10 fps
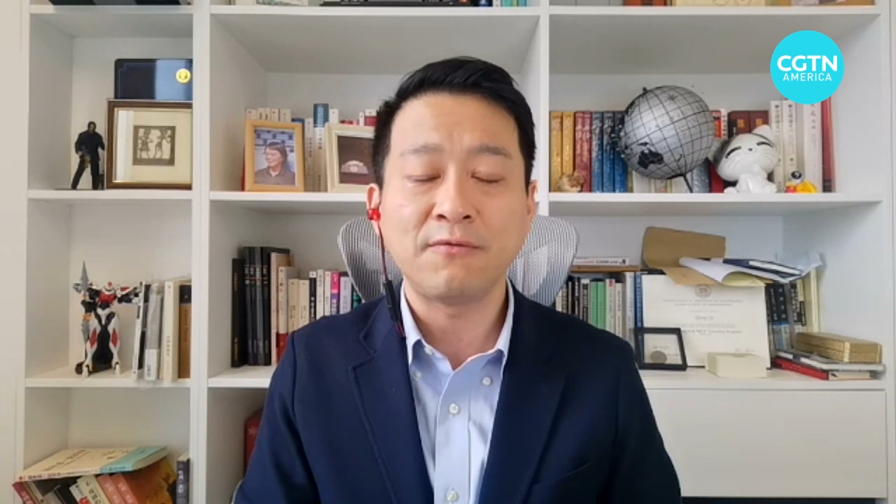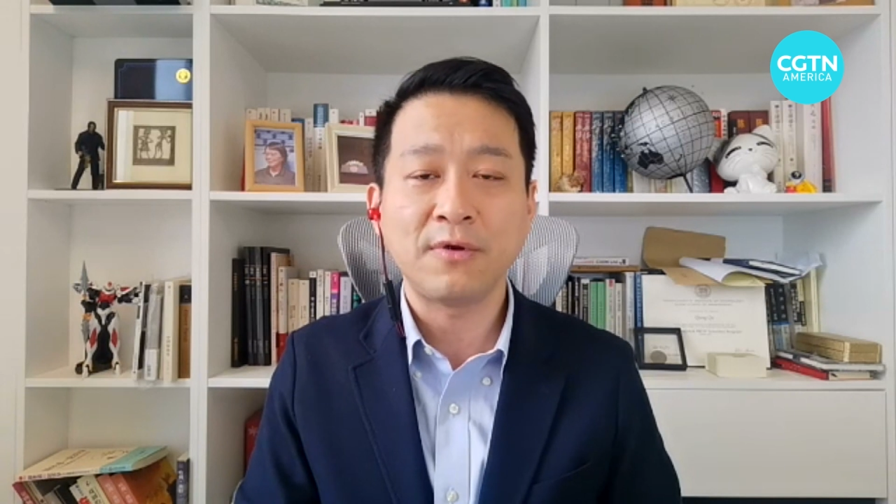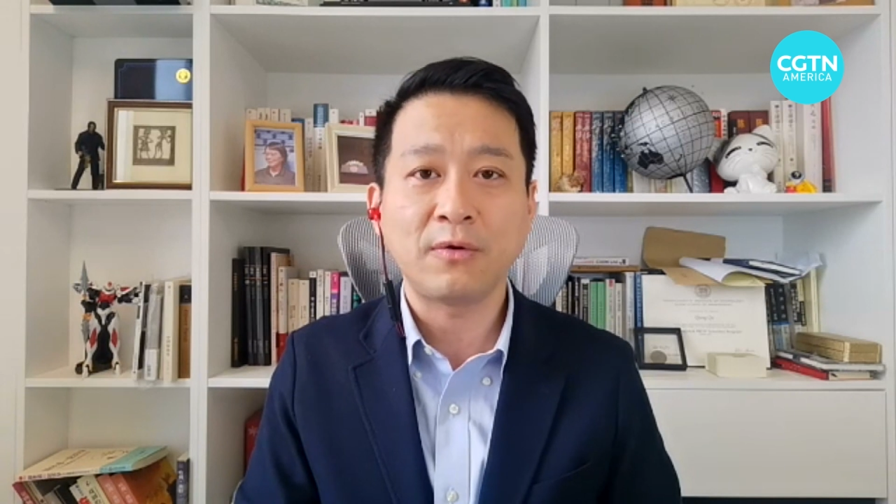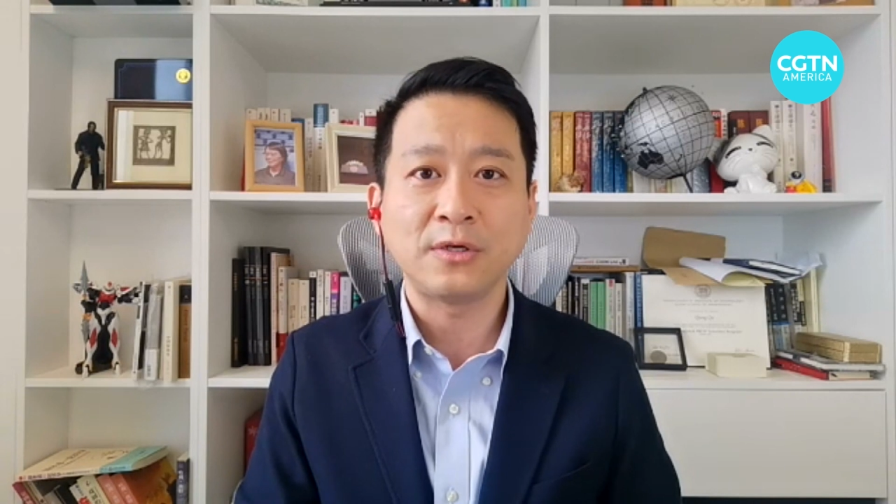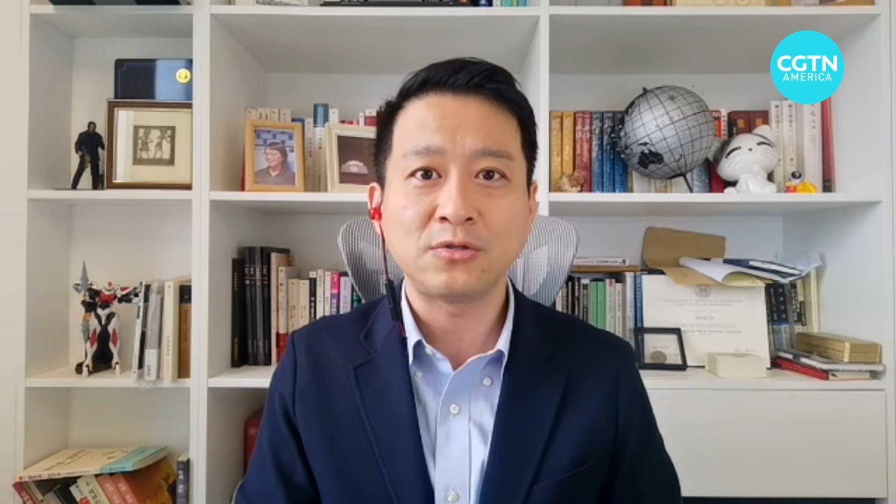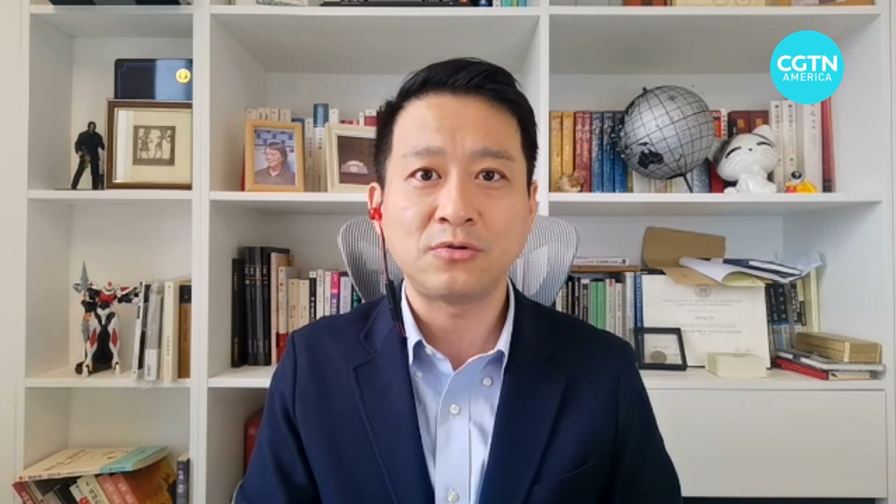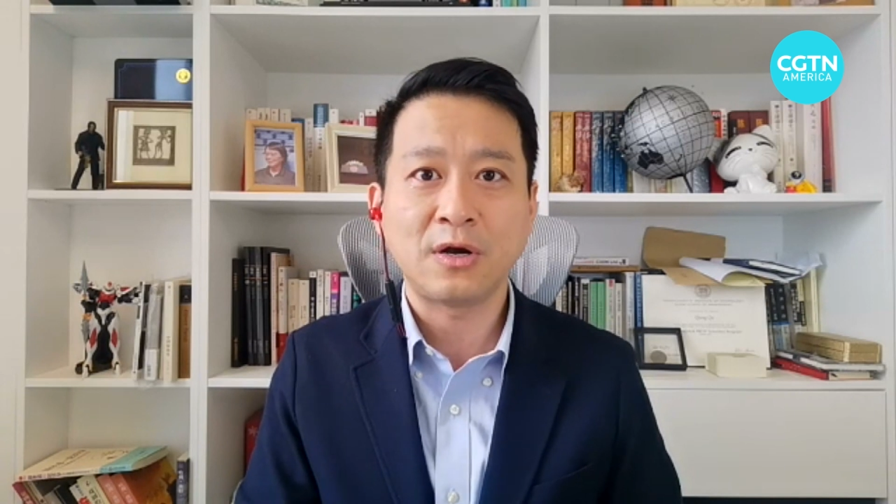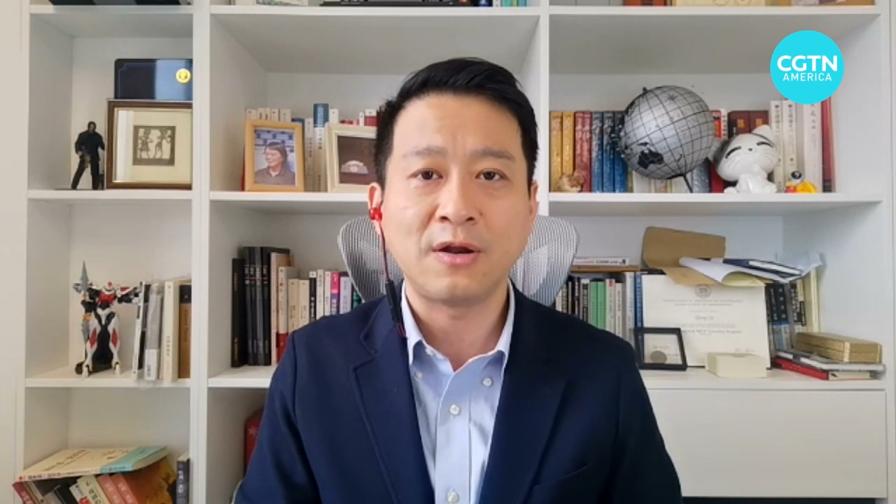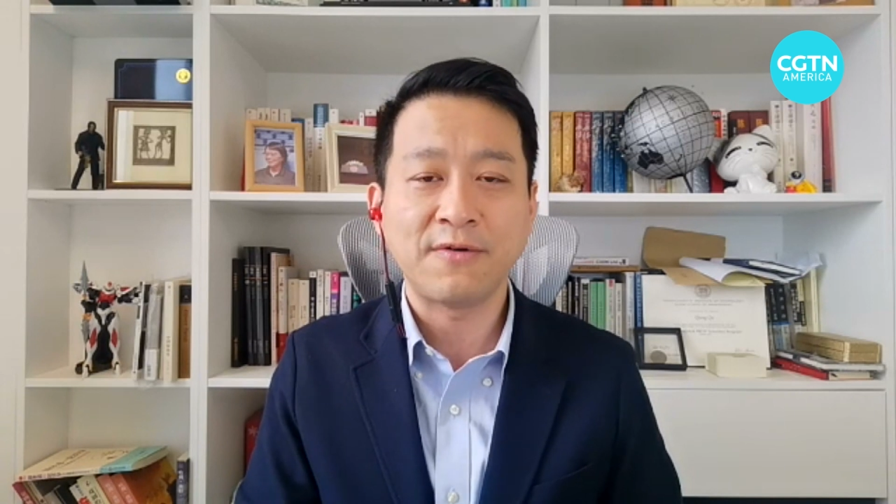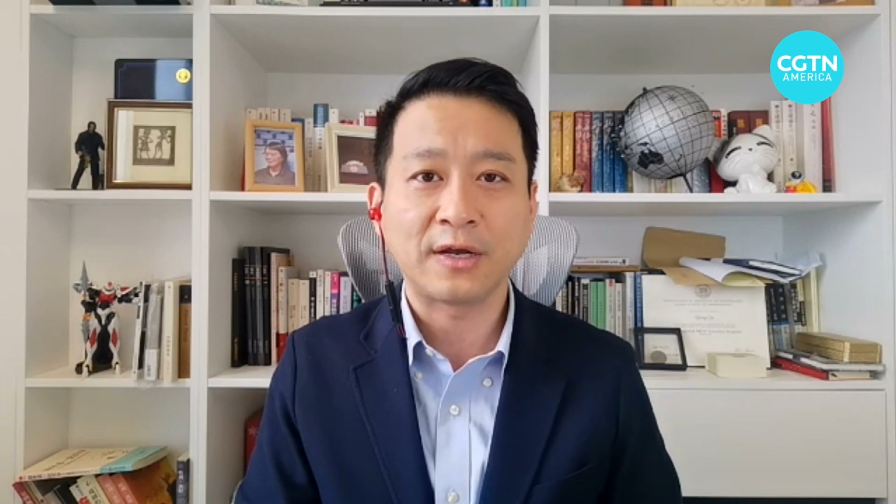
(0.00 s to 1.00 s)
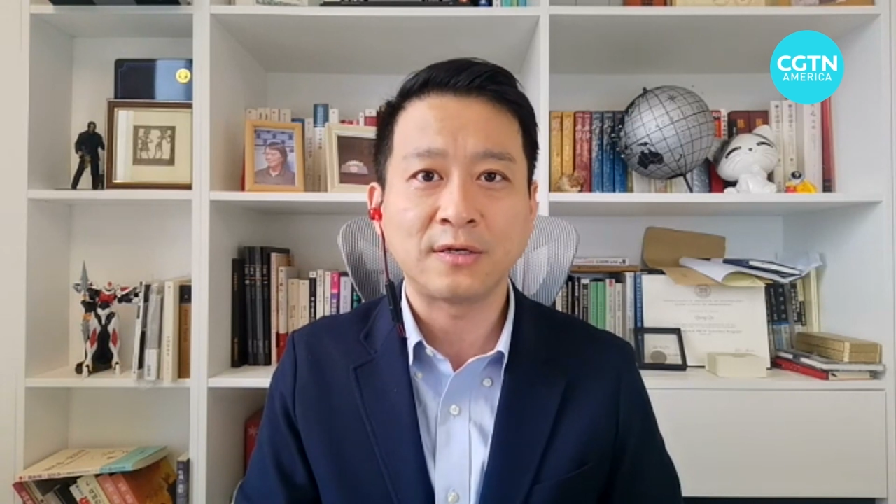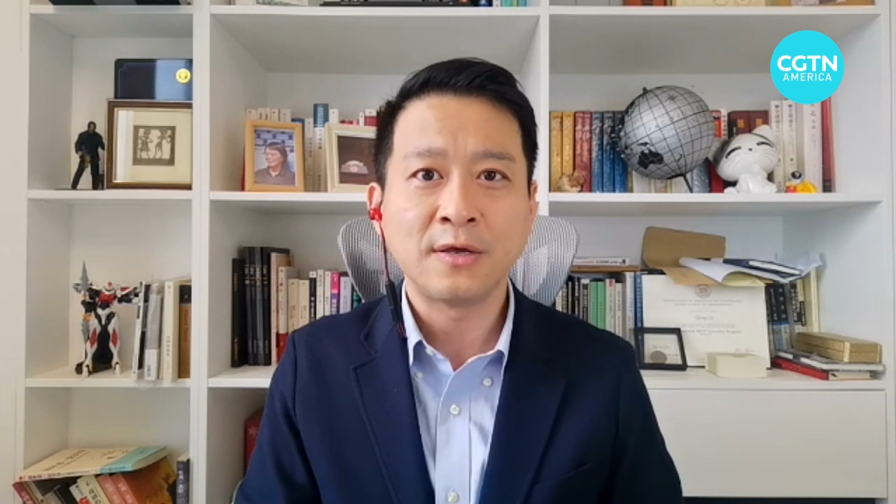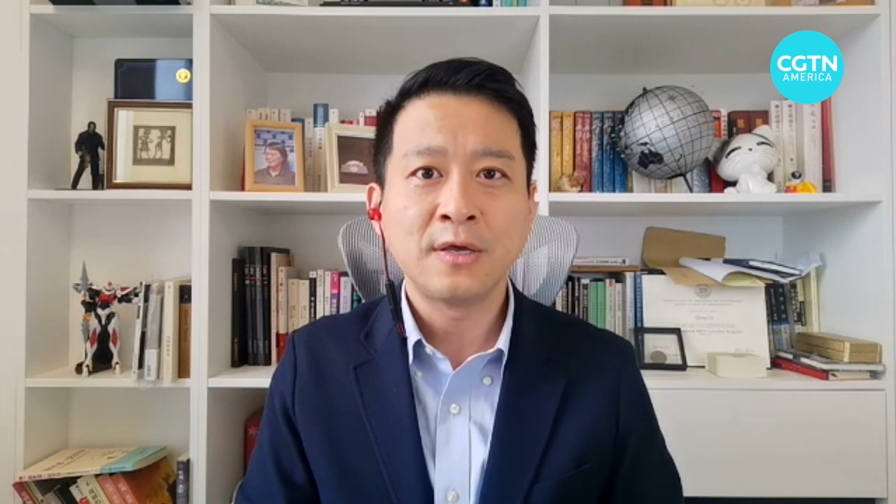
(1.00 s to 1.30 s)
very strong effect